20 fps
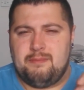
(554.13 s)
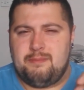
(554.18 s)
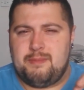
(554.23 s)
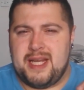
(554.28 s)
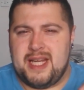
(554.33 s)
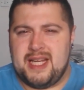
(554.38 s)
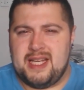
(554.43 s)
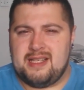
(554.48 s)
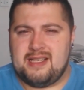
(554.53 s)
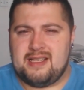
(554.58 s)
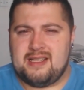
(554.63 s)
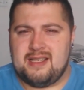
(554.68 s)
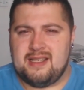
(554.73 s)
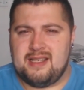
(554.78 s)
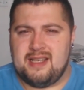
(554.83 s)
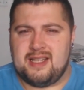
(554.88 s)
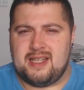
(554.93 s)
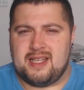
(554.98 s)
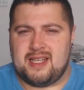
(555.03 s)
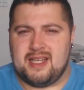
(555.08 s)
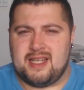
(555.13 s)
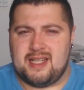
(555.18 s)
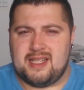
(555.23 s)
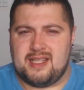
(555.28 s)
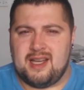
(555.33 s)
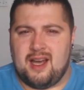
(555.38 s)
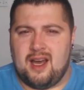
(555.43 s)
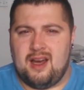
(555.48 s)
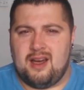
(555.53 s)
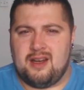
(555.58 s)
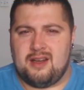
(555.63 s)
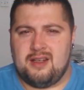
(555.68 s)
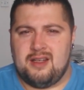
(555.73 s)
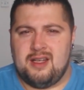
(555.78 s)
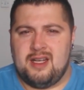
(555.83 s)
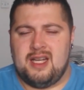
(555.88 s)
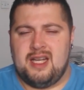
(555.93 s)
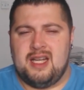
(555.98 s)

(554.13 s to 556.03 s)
base of the kind of tart.